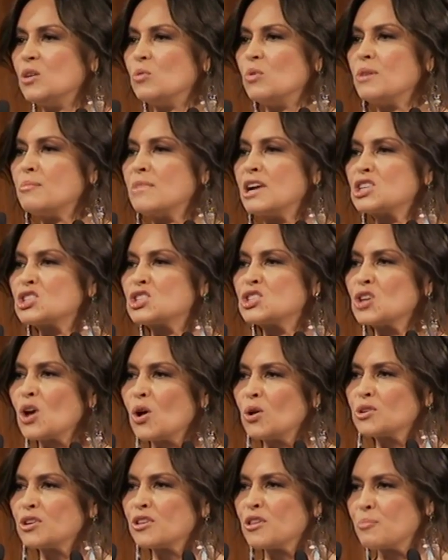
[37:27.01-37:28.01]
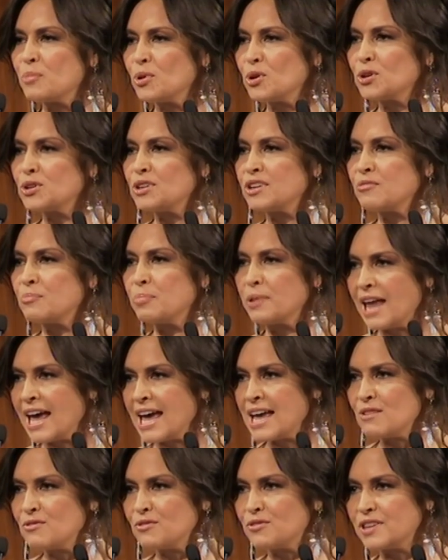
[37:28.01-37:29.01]
we must shoulder the burden of
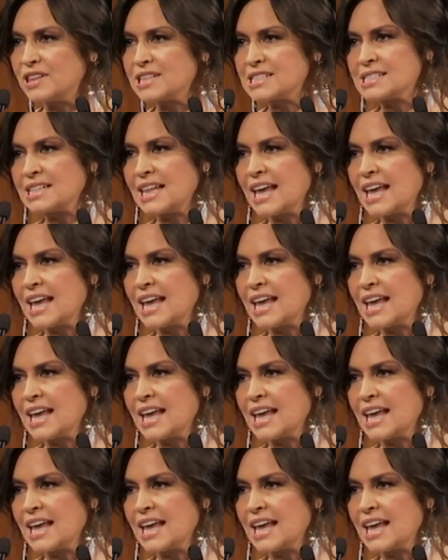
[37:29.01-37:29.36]
blame for this